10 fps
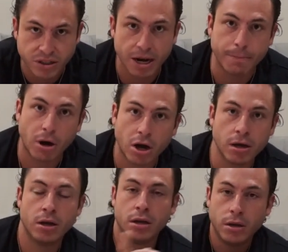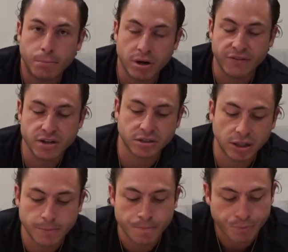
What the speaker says: that I bought previously?